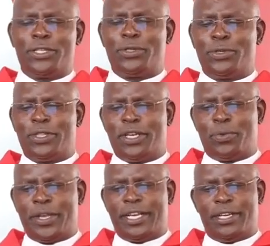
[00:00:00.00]
to do the
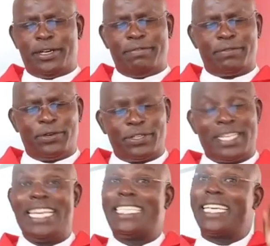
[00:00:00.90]
will of
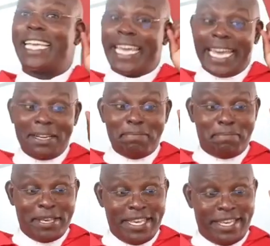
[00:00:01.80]
God. It can
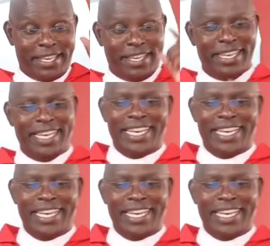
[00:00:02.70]
be